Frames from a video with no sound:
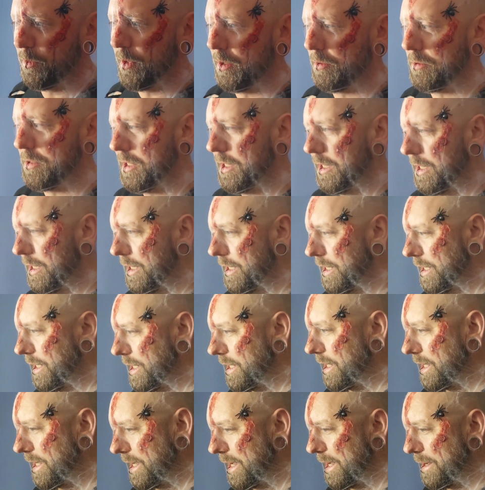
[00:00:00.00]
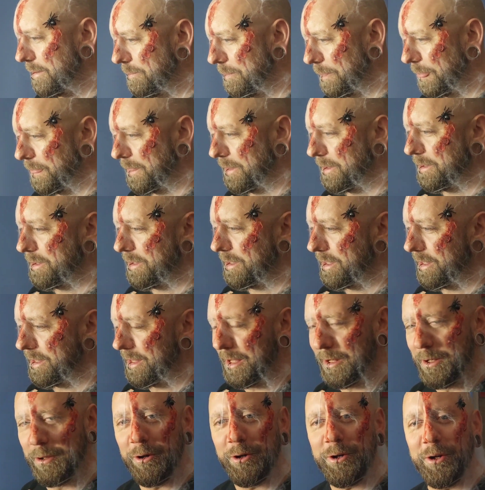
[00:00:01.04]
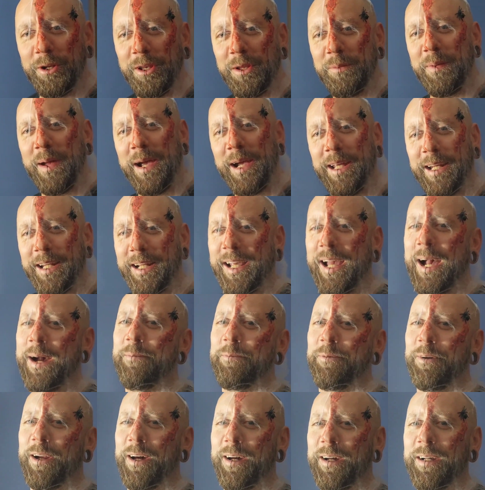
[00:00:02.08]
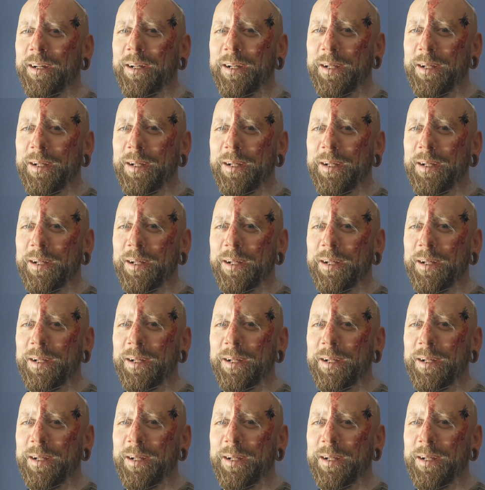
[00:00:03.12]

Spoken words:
world. They look on the back of the camera